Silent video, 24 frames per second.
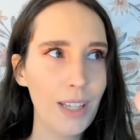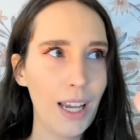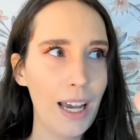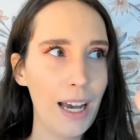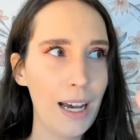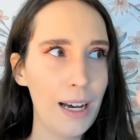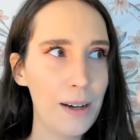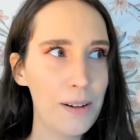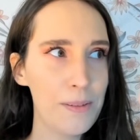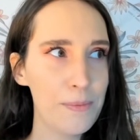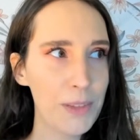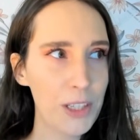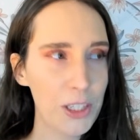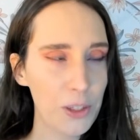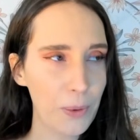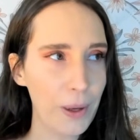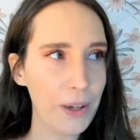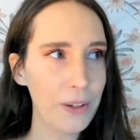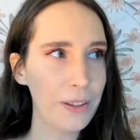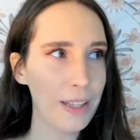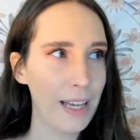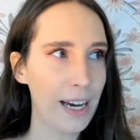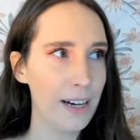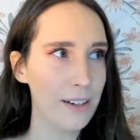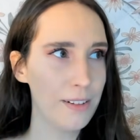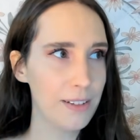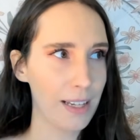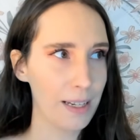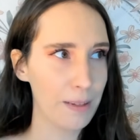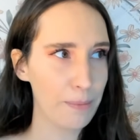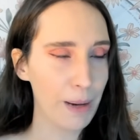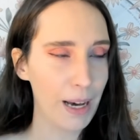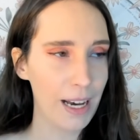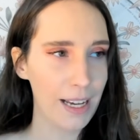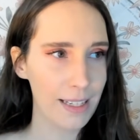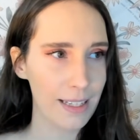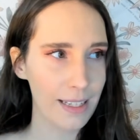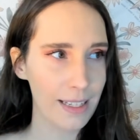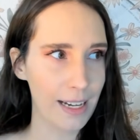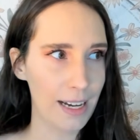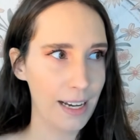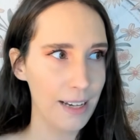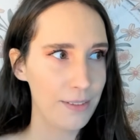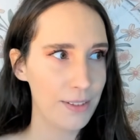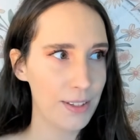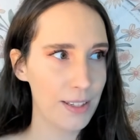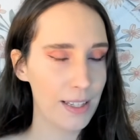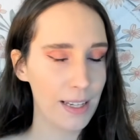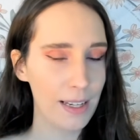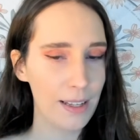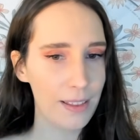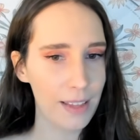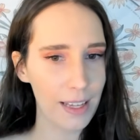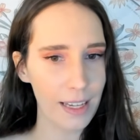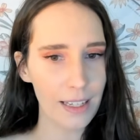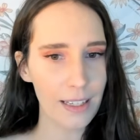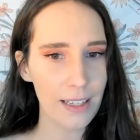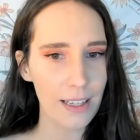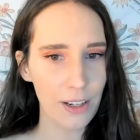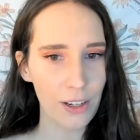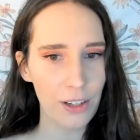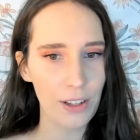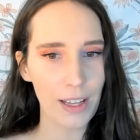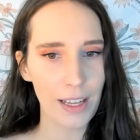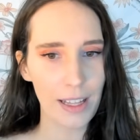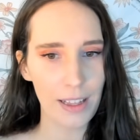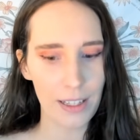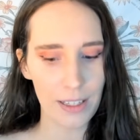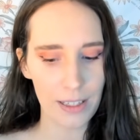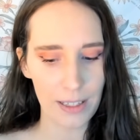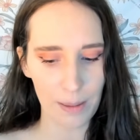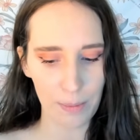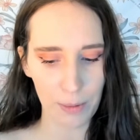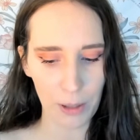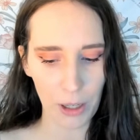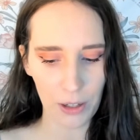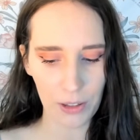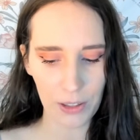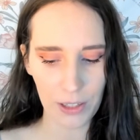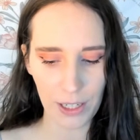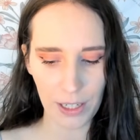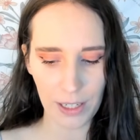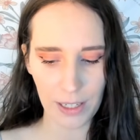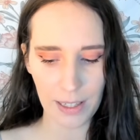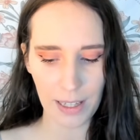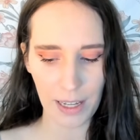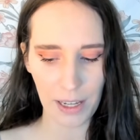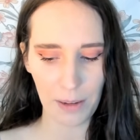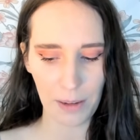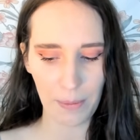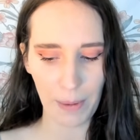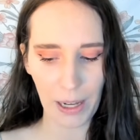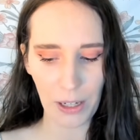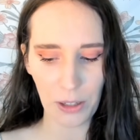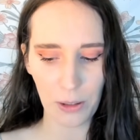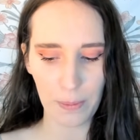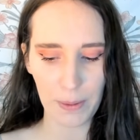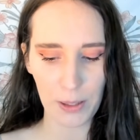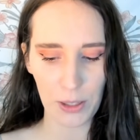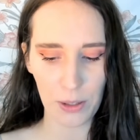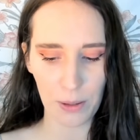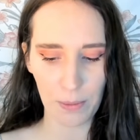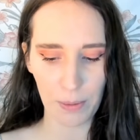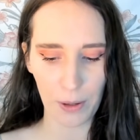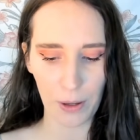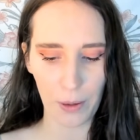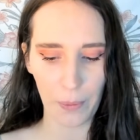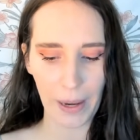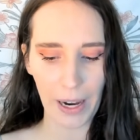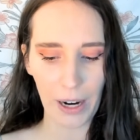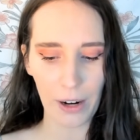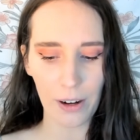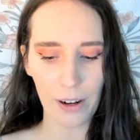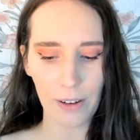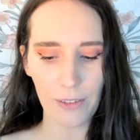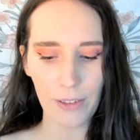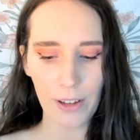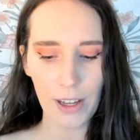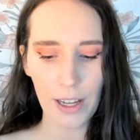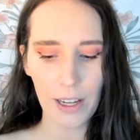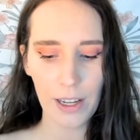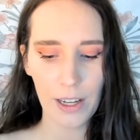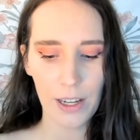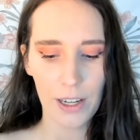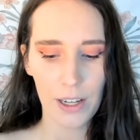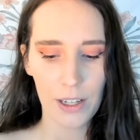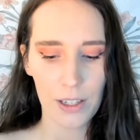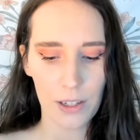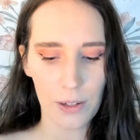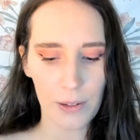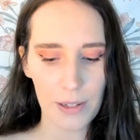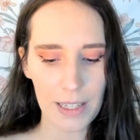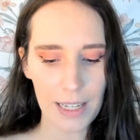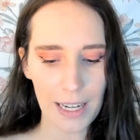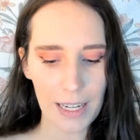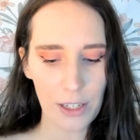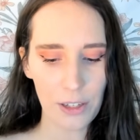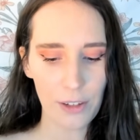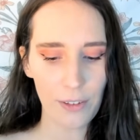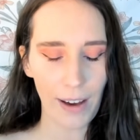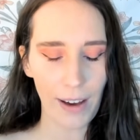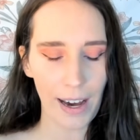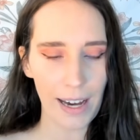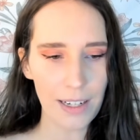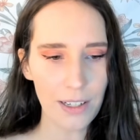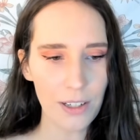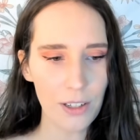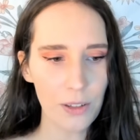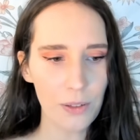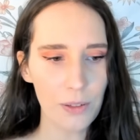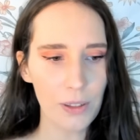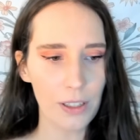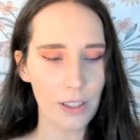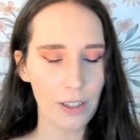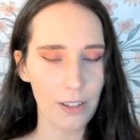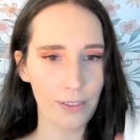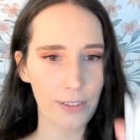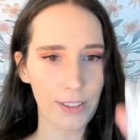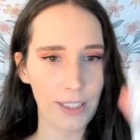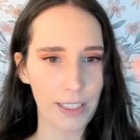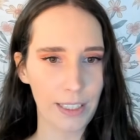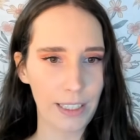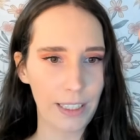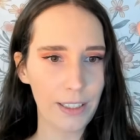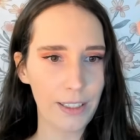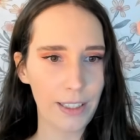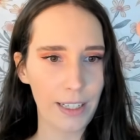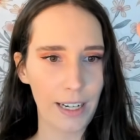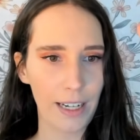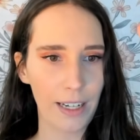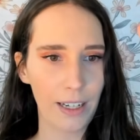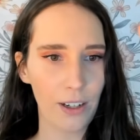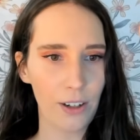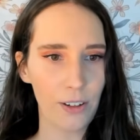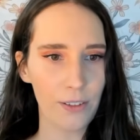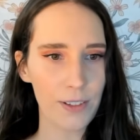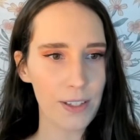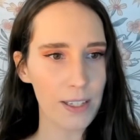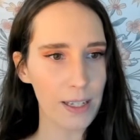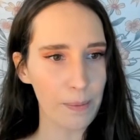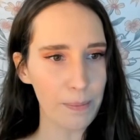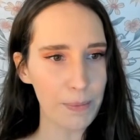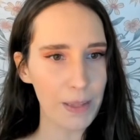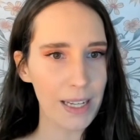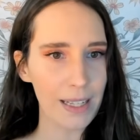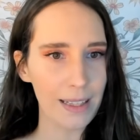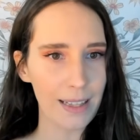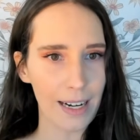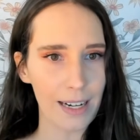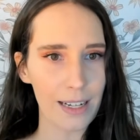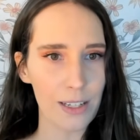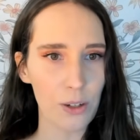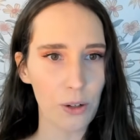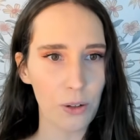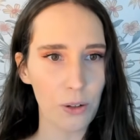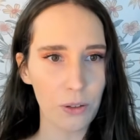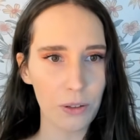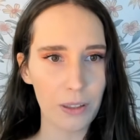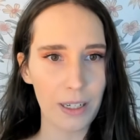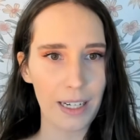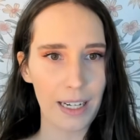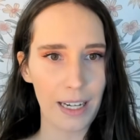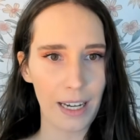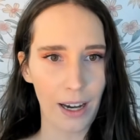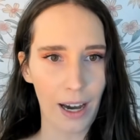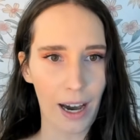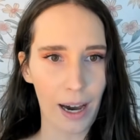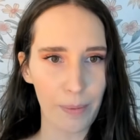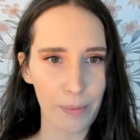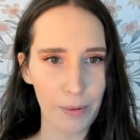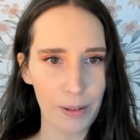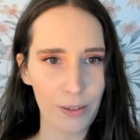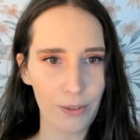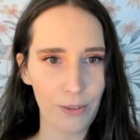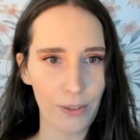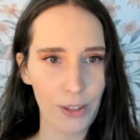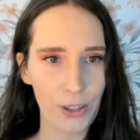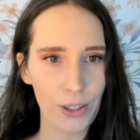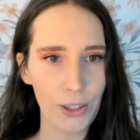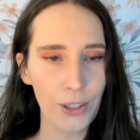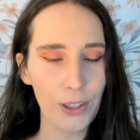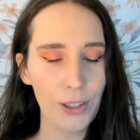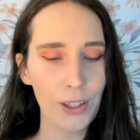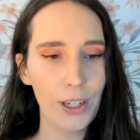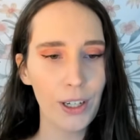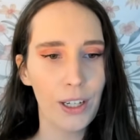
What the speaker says: the 12th house, like past lives, things in the subconscious that you might not be super aware of. So it's like you've had to do a lot of clearing of something that has already happened for you.